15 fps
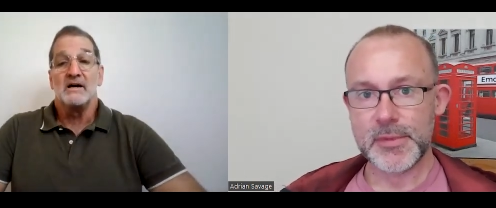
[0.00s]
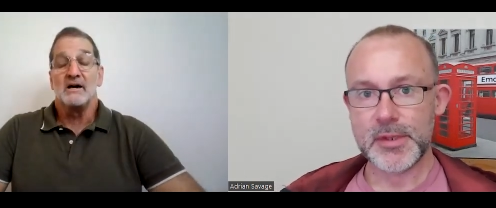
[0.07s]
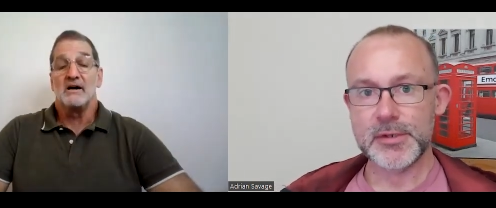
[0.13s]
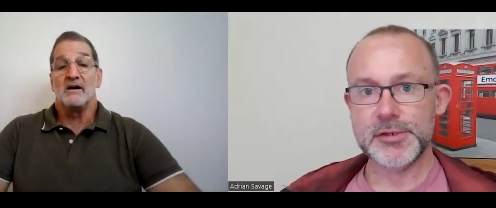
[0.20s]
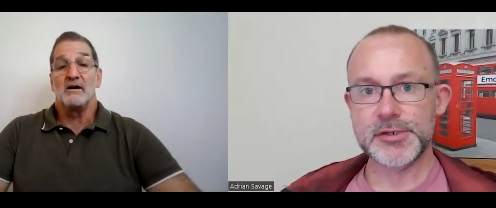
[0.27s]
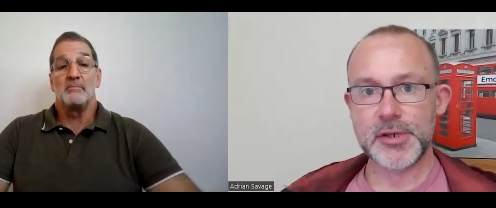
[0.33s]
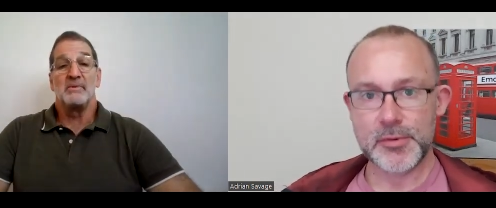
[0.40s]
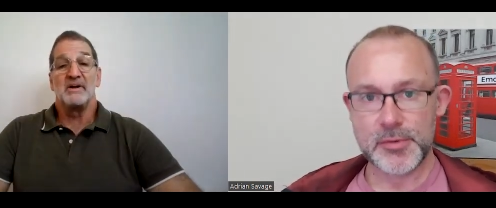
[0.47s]

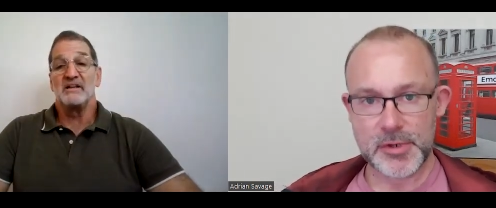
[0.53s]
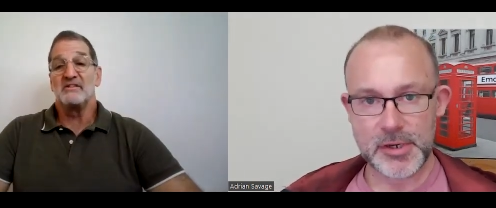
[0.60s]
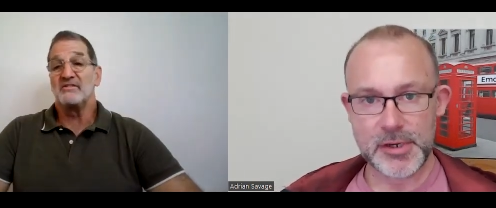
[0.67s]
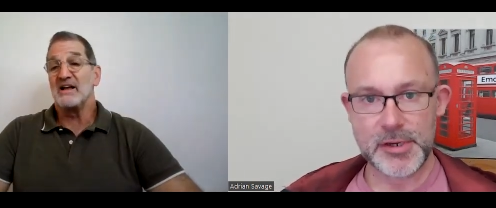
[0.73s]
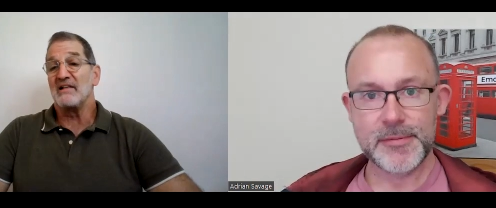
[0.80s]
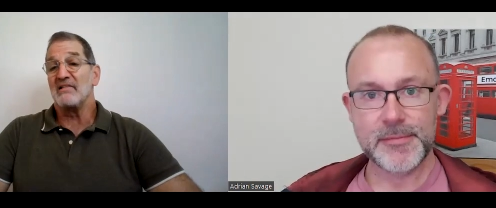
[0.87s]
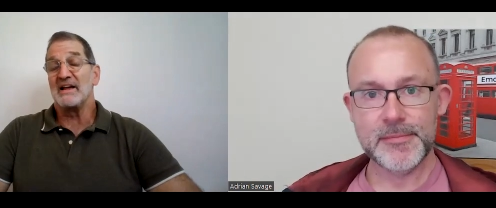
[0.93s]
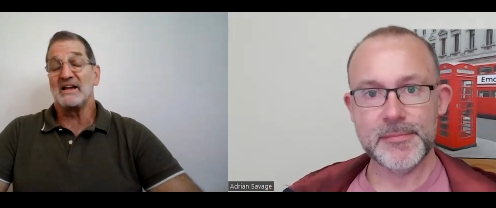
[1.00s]
Speaker 1: Totally. Uh, but
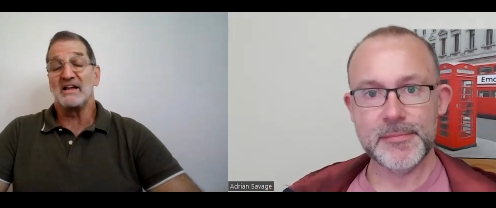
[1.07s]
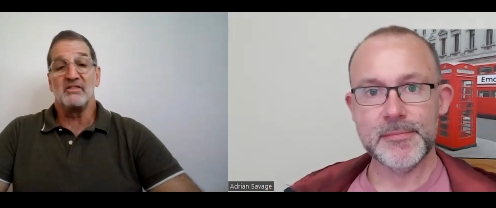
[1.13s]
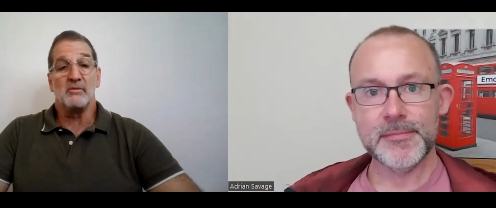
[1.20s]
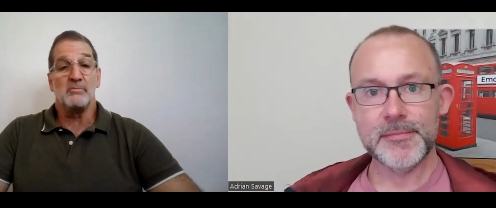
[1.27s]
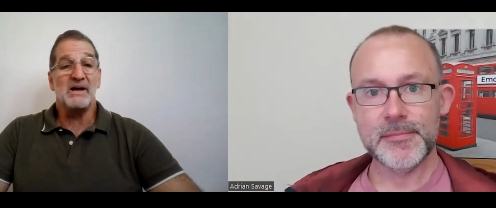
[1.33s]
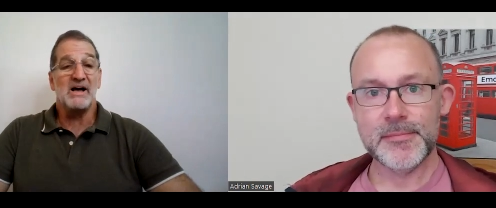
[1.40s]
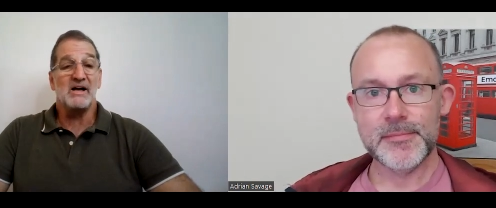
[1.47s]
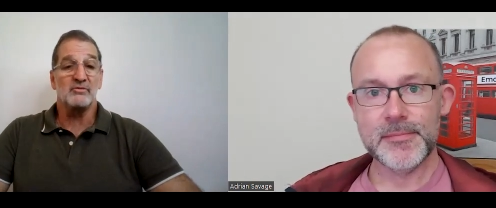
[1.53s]
it's not like in
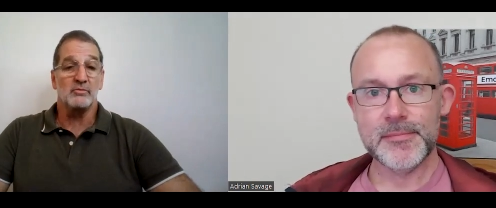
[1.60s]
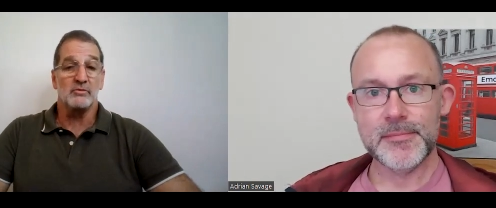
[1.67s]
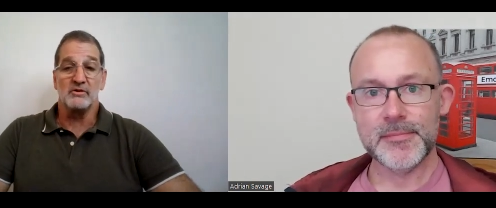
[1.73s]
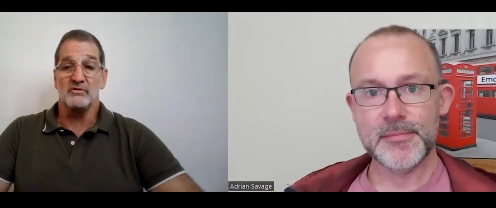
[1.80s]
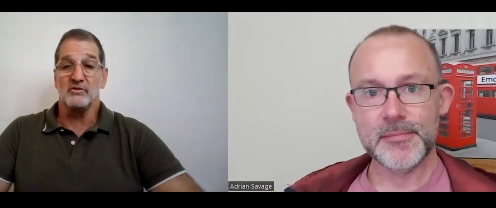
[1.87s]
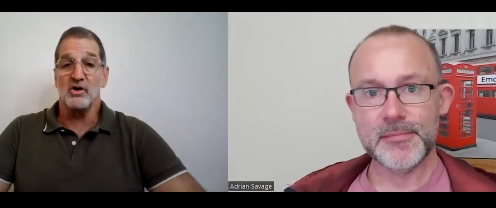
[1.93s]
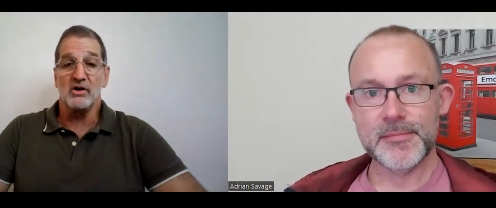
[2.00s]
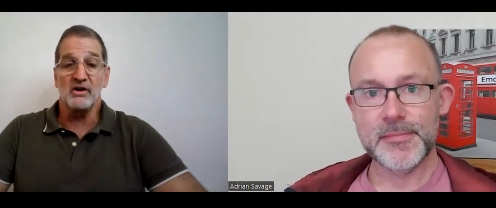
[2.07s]
the past
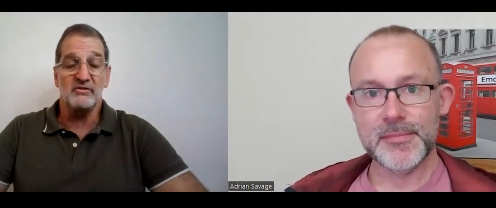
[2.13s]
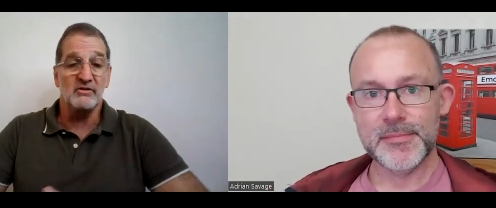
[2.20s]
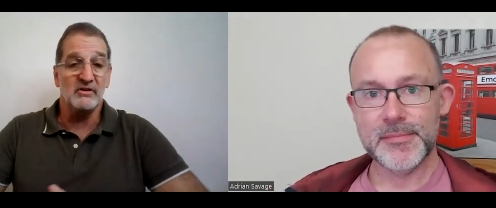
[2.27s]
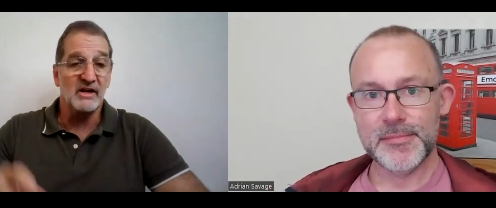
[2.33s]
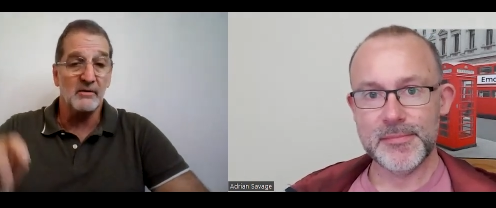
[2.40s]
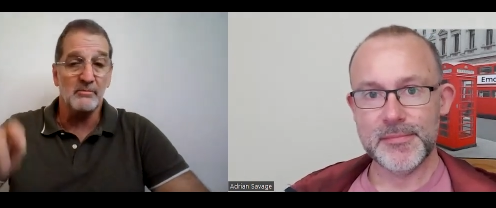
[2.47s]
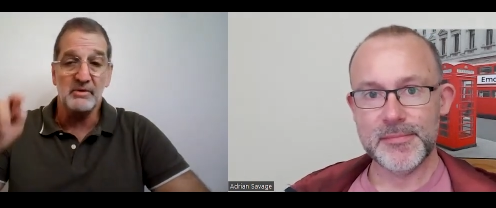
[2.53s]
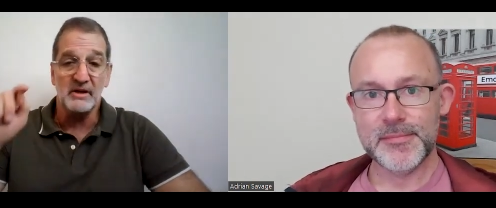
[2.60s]
where as long as
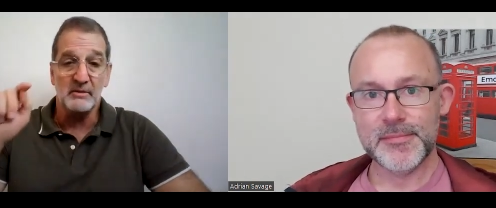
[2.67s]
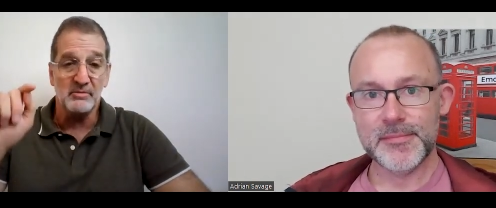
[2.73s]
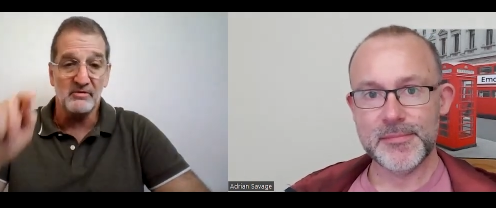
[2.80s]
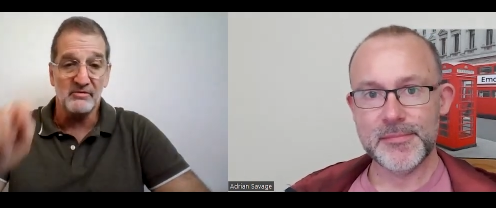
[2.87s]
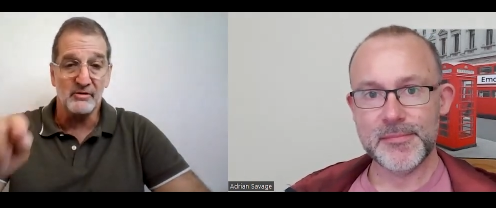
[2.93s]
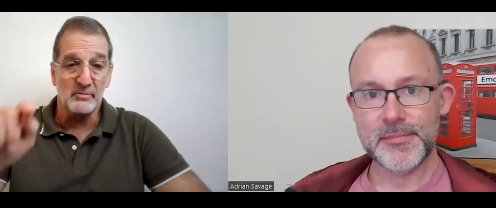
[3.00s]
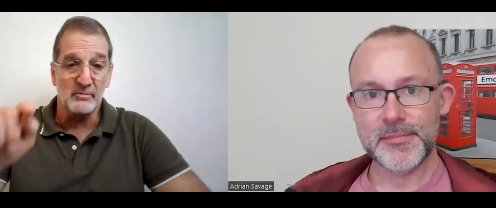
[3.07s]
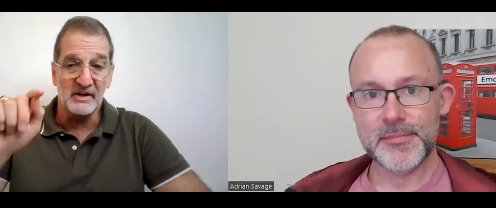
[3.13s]
you kept
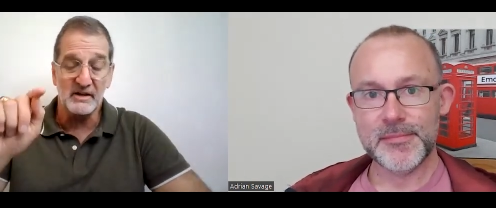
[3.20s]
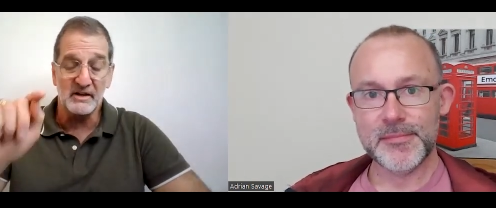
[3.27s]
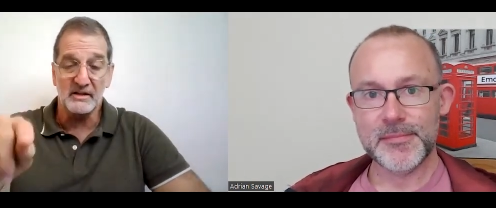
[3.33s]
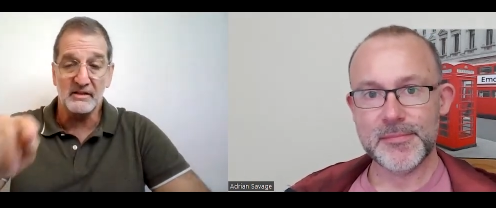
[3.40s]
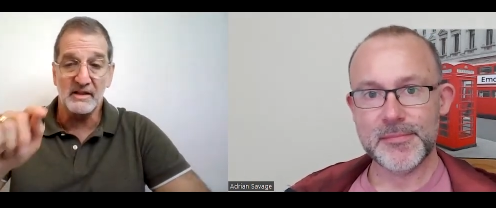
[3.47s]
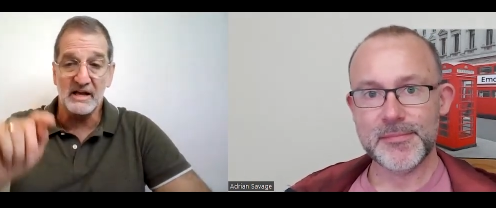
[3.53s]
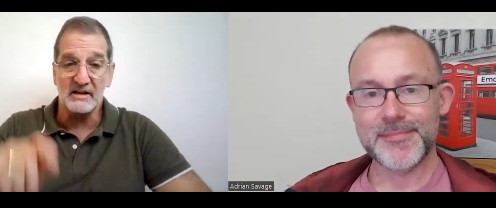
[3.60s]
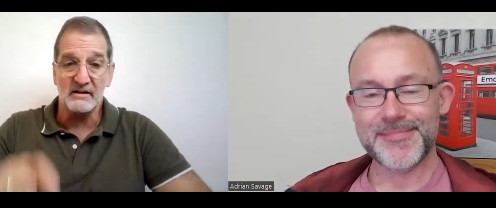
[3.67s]
people from
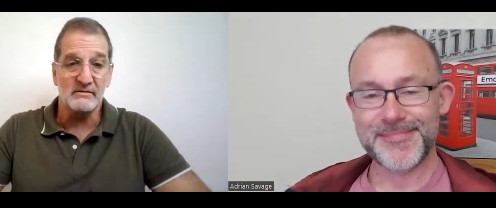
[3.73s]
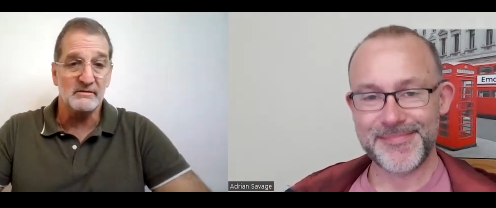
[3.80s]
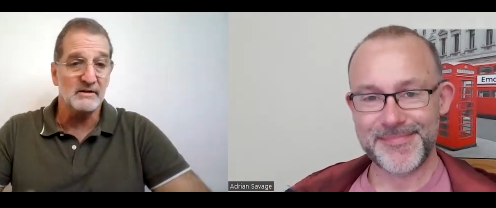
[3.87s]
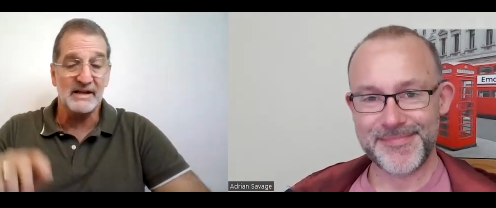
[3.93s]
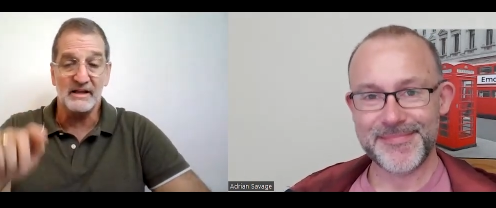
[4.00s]
hitting that,